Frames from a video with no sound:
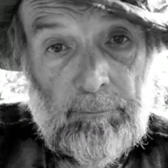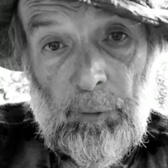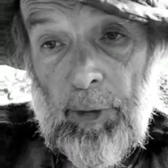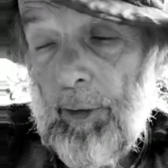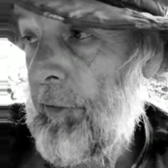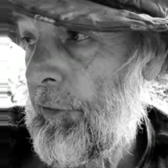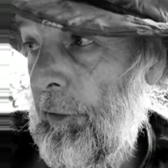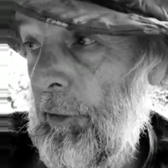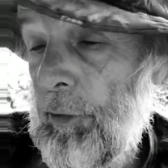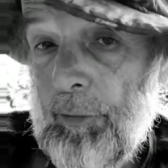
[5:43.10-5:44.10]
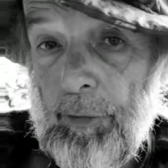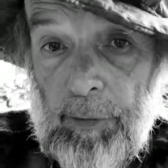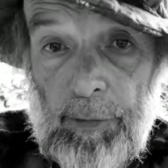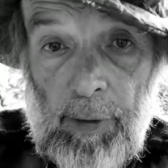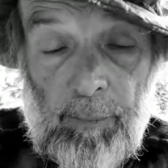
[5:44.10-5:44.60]
Well, I salute the
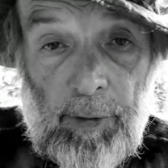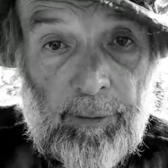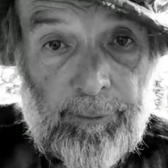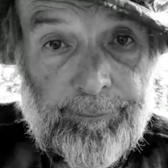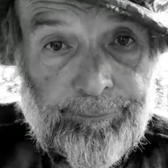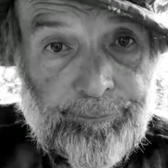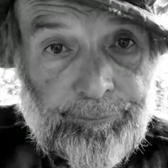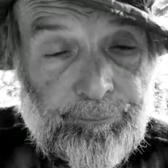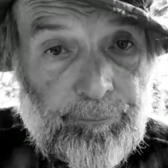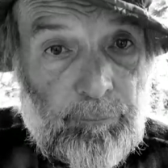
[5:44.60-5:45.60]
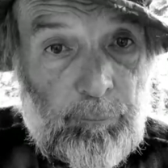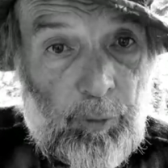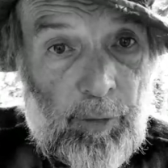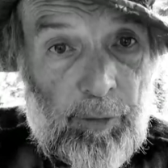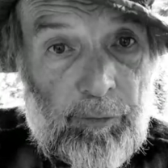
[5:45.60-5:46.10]
dummy
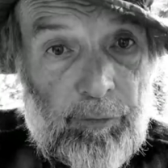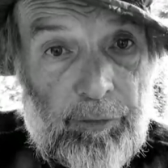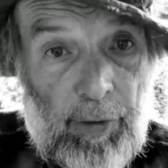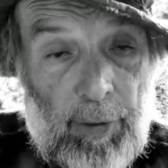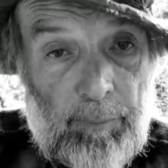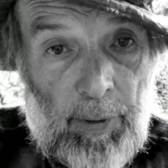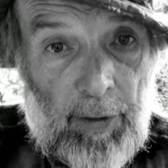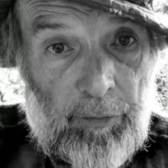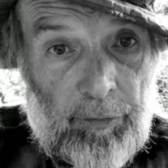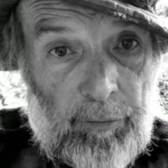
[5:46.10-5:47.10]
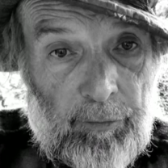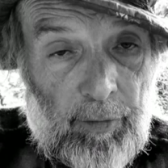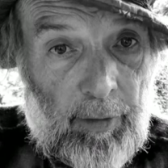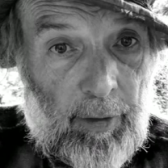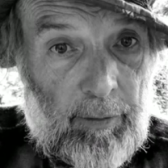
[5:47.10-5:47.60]
for his Zen patience
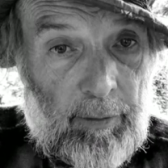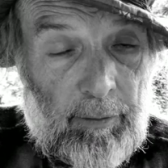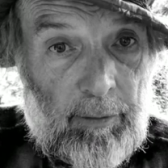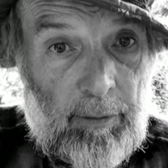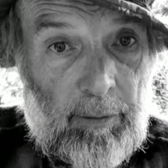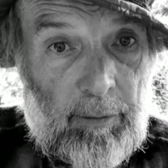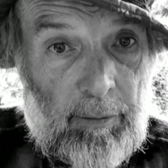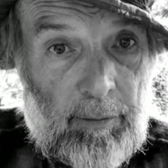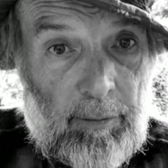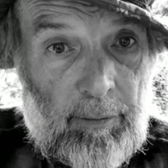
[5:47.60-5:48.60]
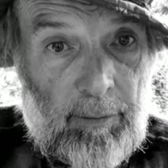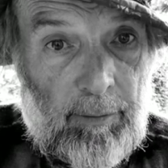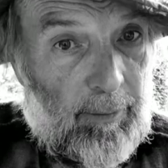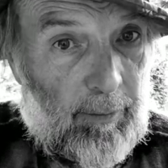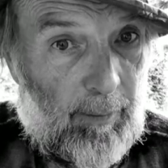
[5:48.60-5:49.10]
and,
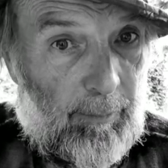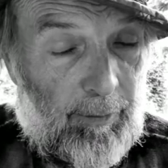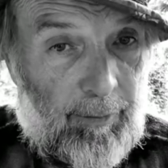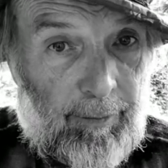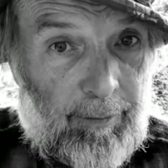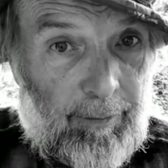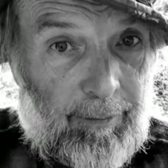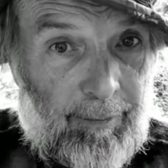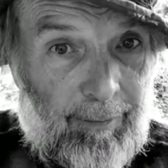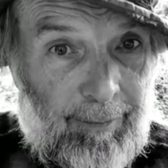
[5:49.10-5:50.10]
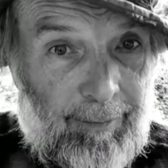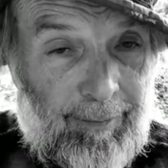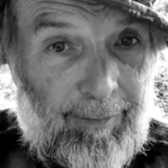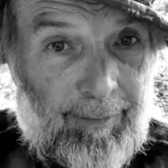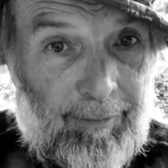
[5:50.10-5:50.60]
I mean,
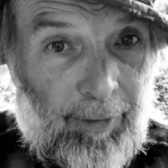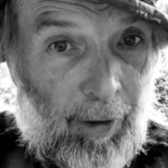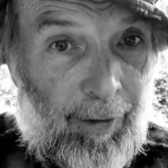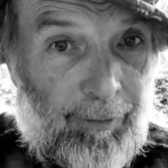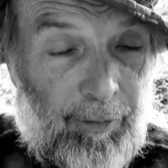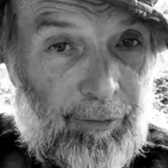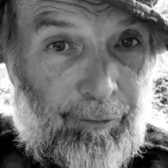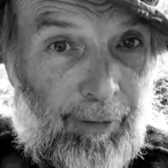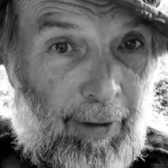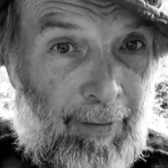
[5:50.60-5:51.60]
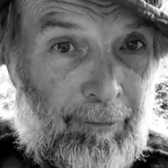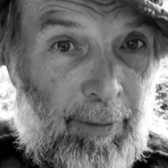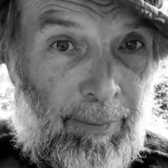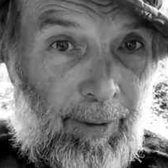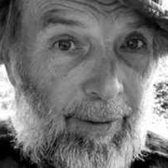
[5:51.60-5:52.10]
tolerance for
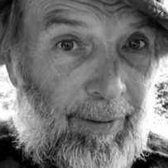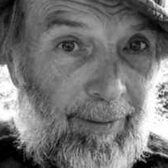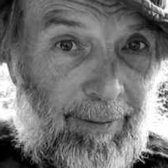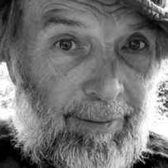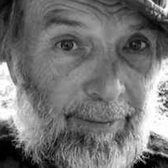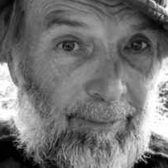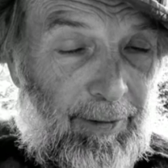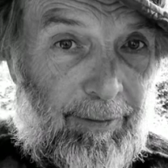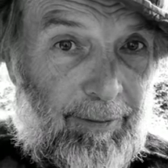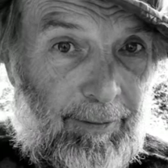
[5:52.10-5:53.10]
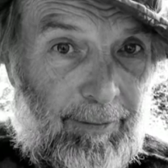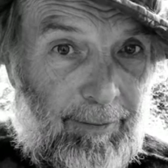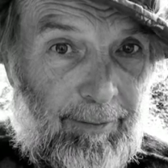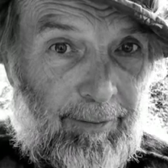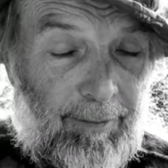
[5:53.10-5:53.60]
everybody. I mean,
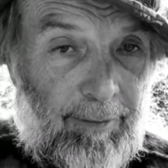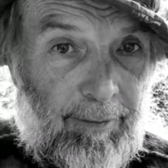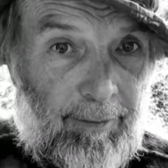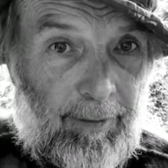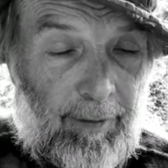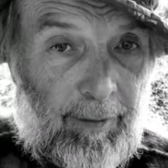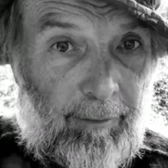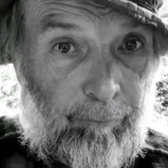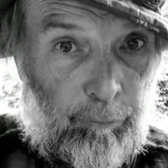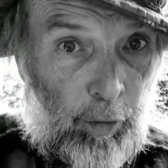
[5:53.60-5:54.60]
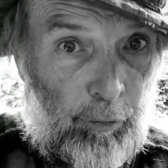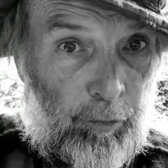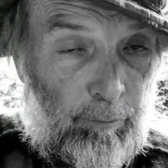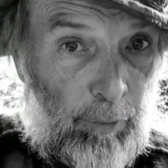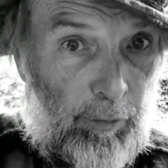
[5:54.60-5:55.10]
kind of like a
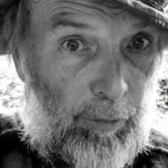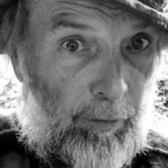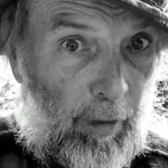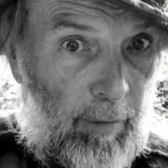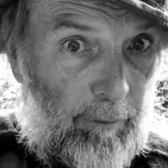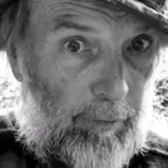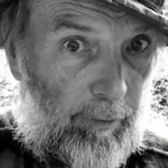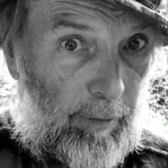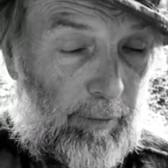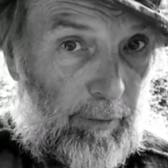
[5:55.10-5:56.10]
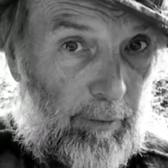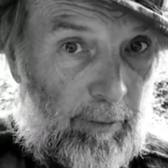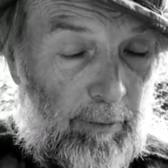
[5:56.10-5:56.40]
frozen bodhisattva, like, you know.